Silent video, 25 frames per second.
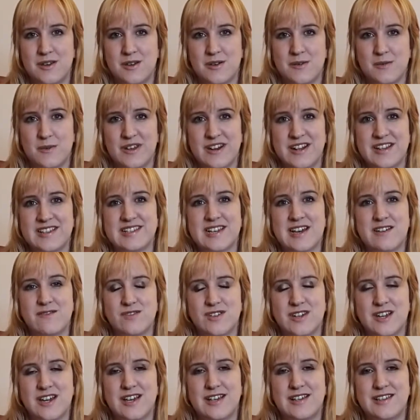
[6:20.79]
when it's
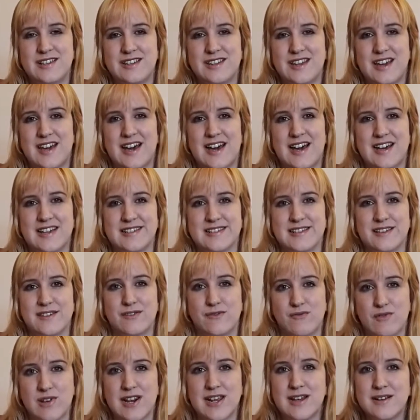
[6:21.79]
advertised as a
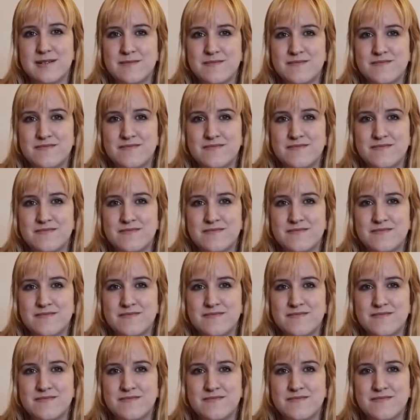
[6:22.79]
thriller,